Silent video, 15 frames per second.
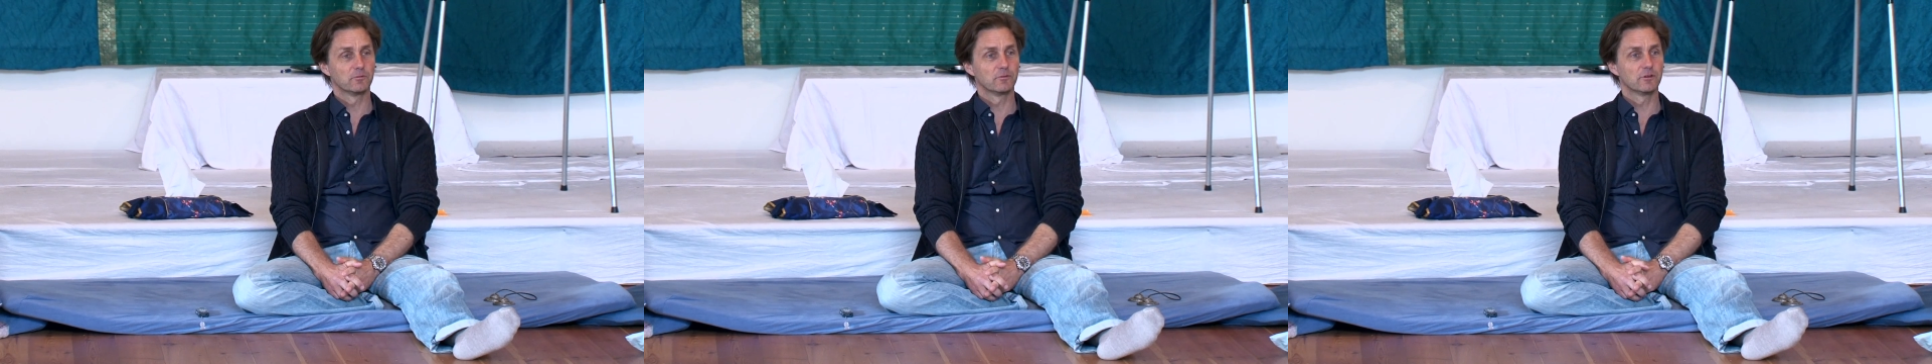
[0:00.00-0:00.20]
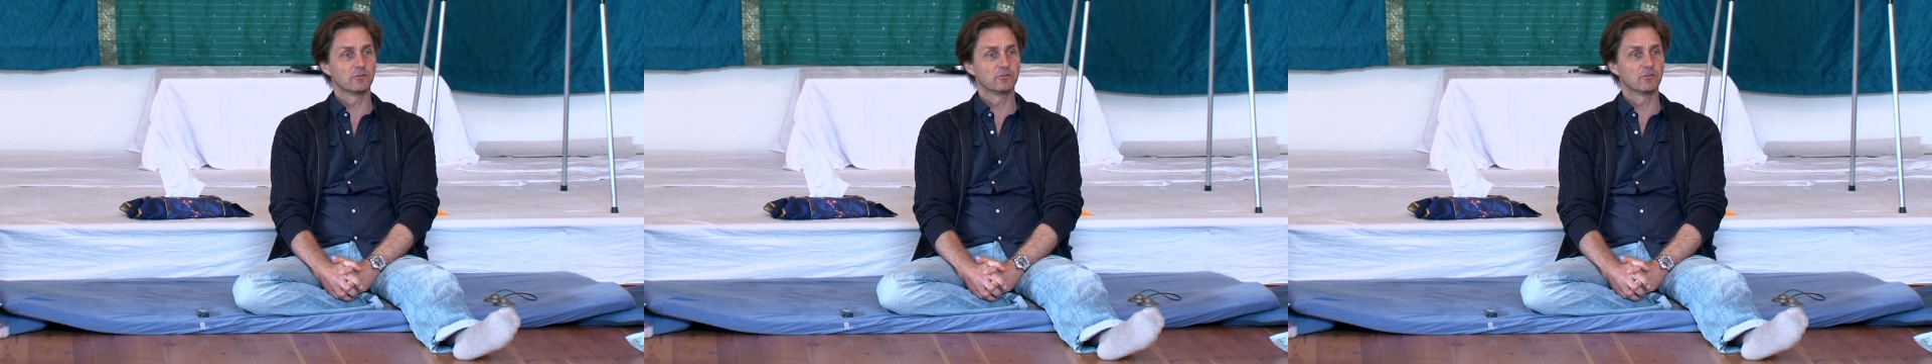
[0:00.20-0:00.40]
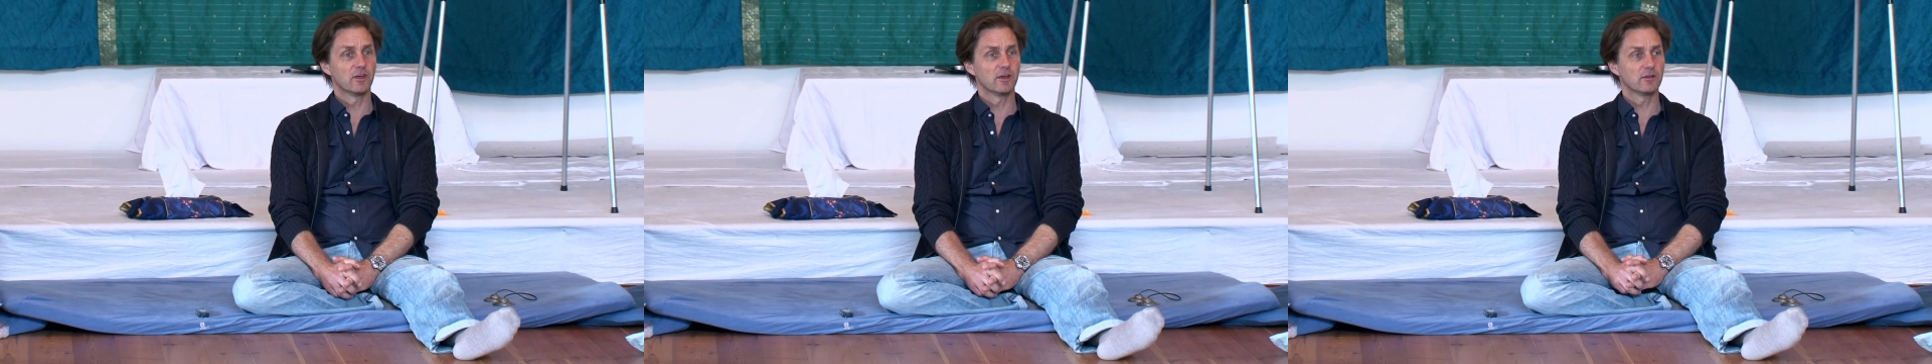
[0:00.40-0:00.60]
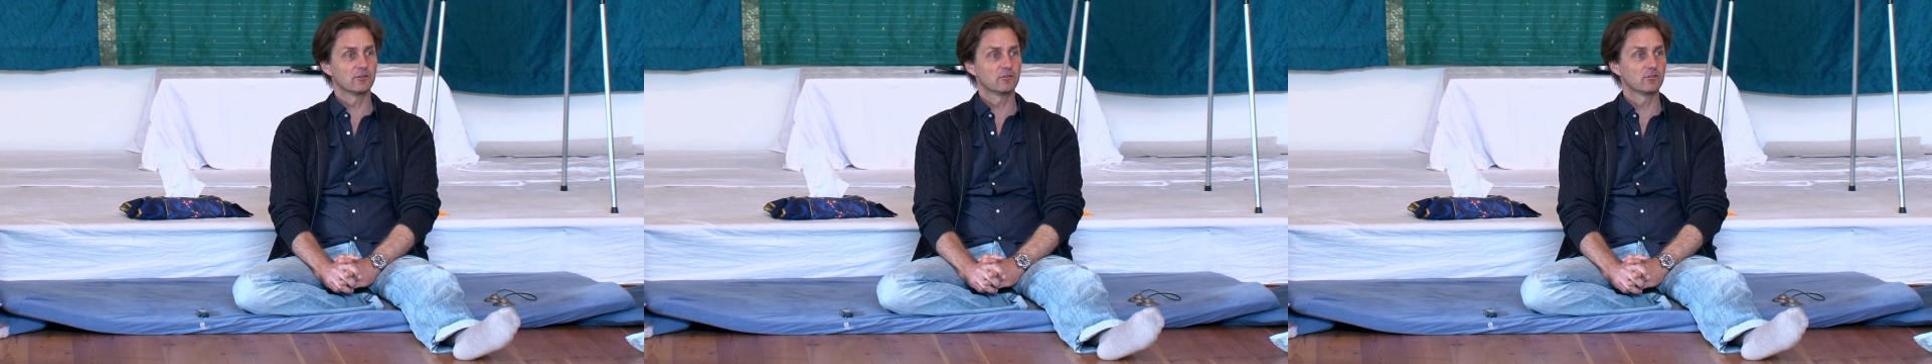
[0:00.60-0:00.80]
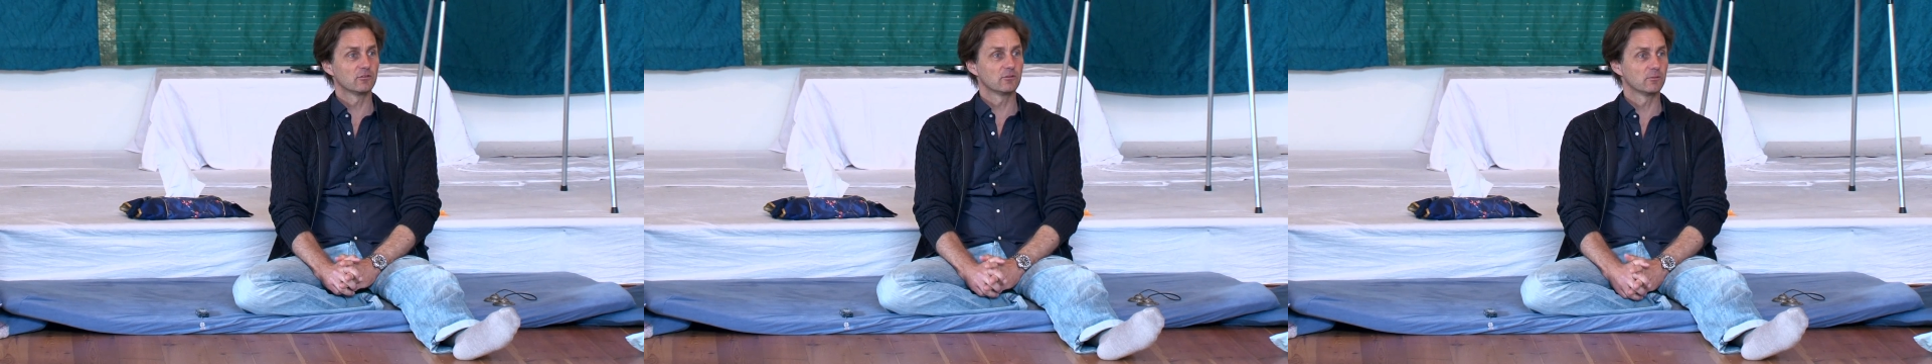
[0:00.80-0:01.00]
these
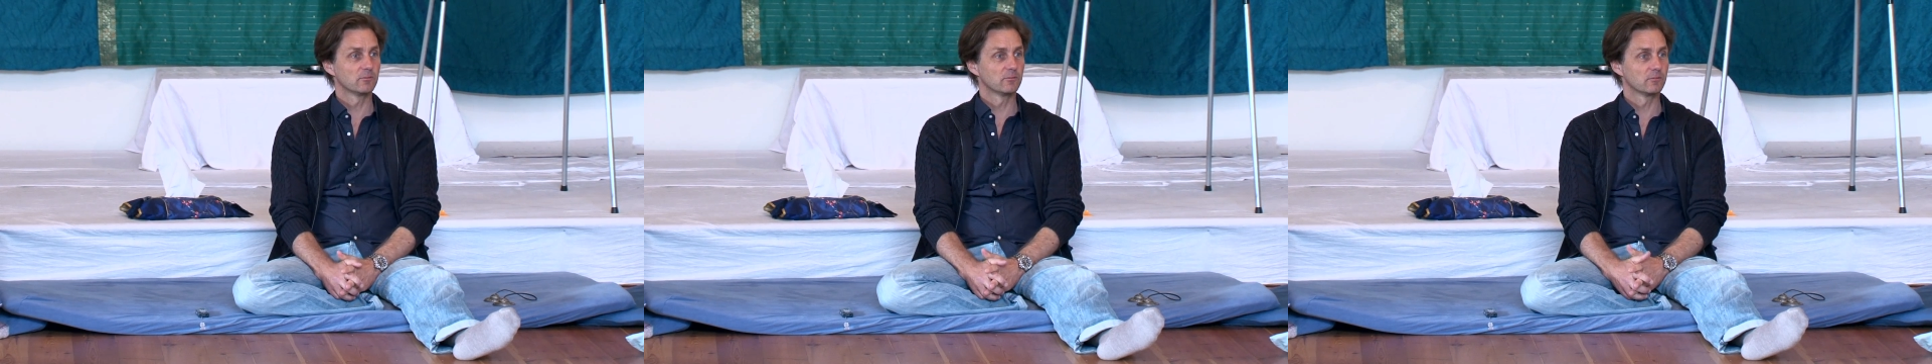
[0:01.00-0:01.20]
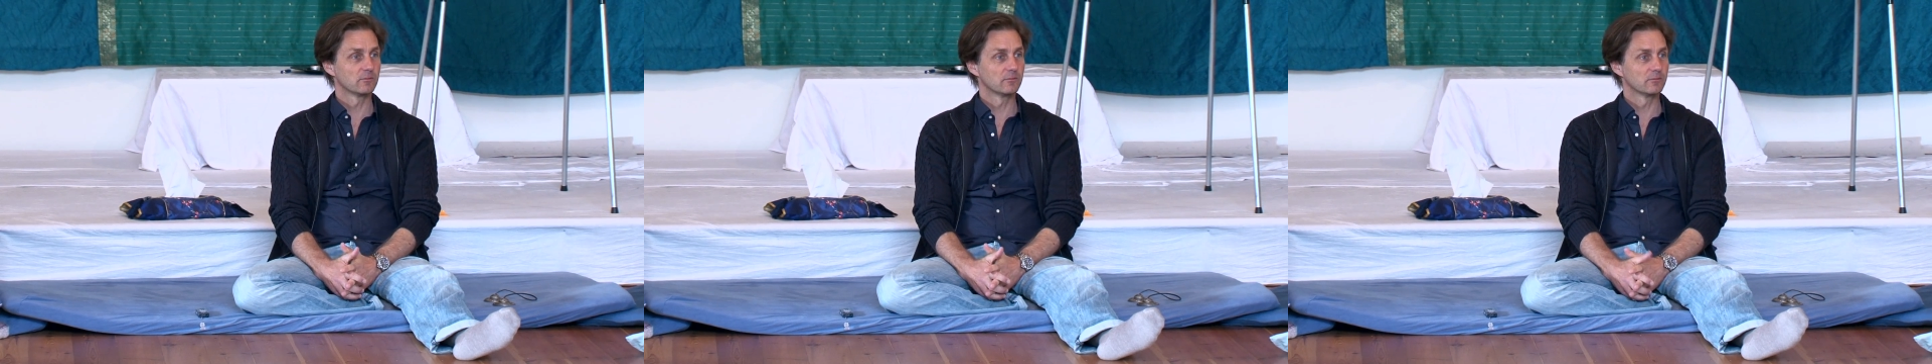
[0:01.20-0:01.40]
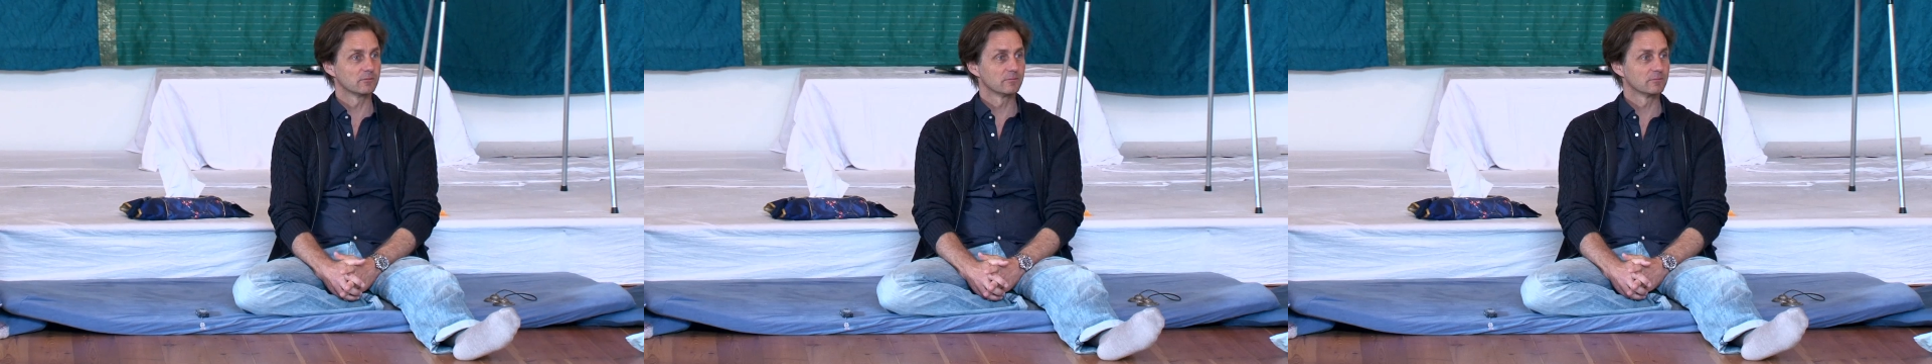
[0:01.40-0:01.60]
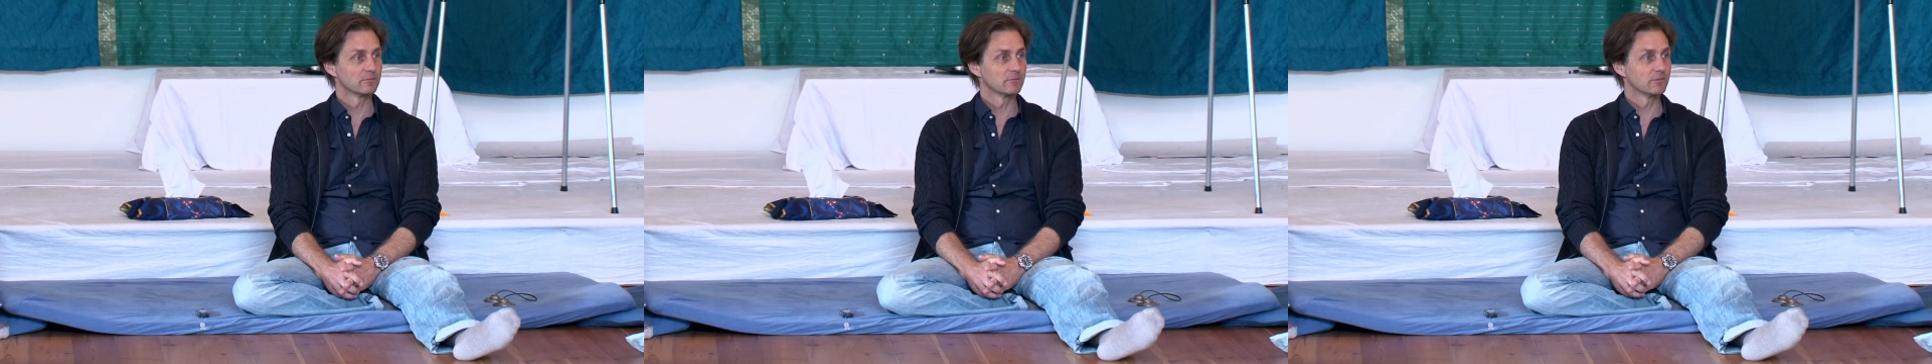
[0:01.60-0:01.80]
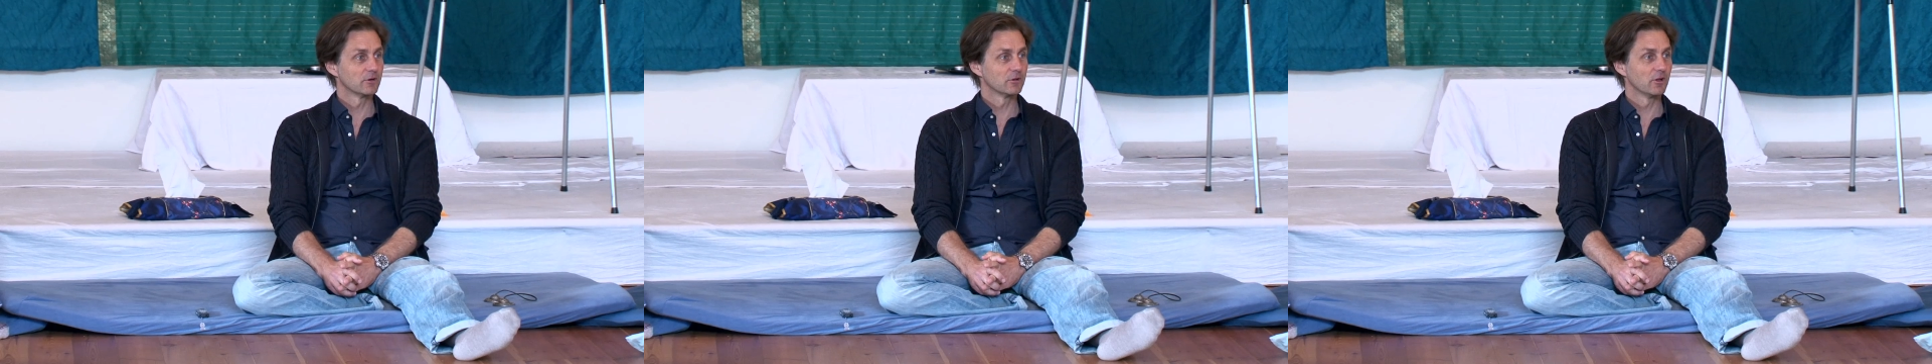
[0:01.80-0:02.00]
days?
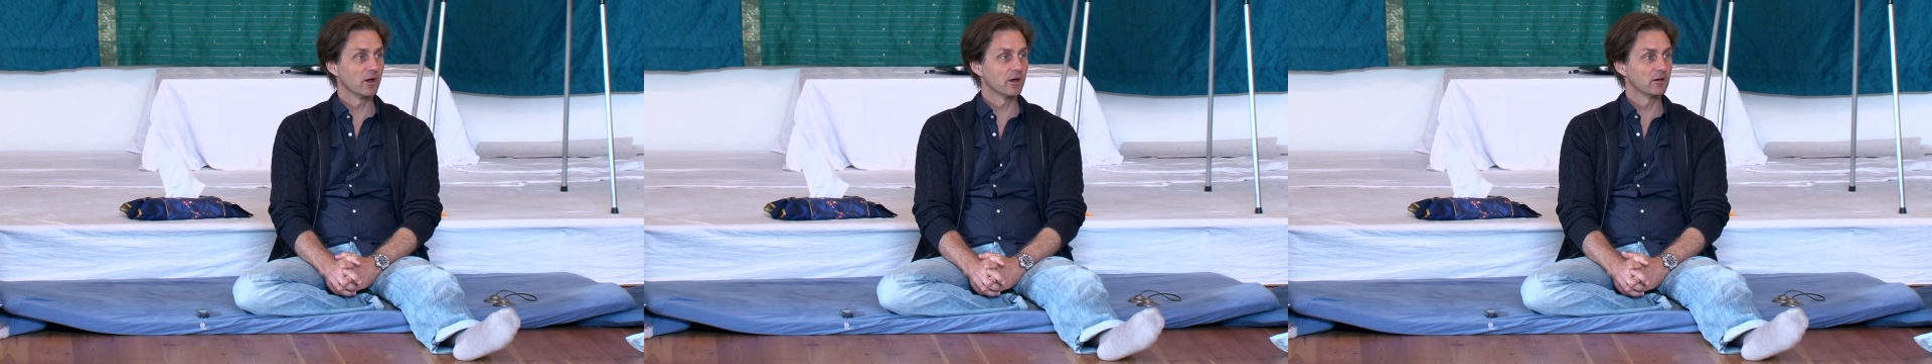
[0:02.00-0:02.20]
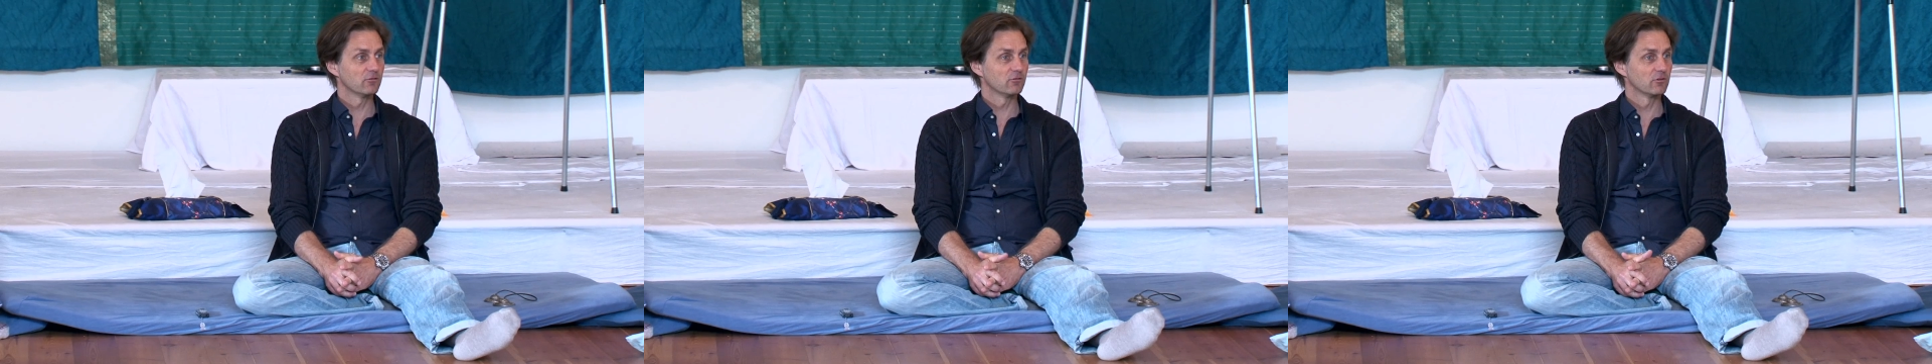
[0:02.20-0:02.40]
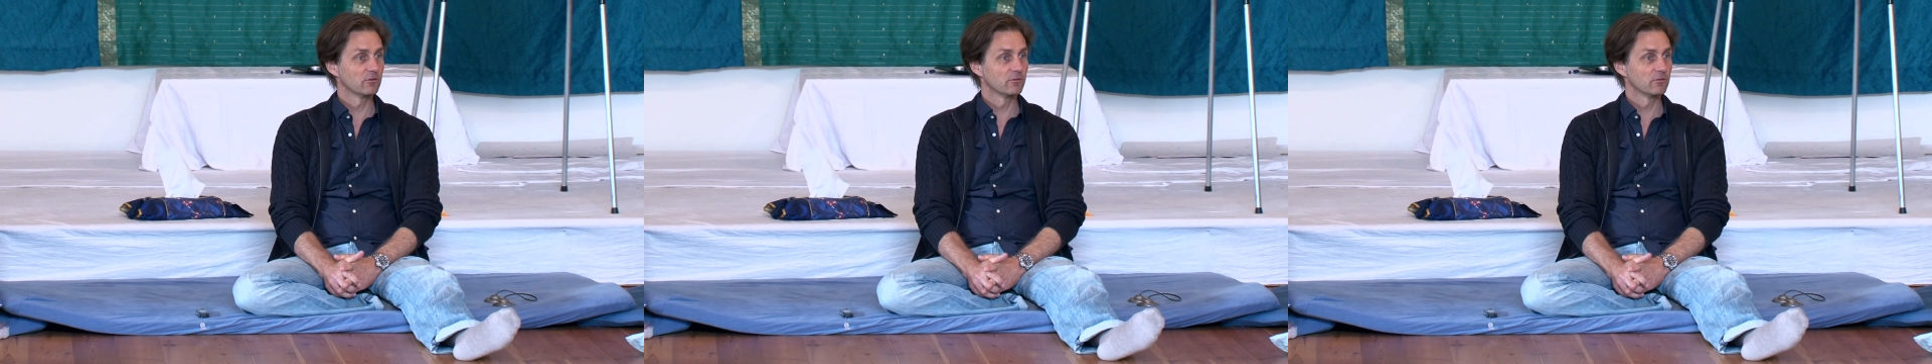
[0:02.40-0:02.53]
Alive?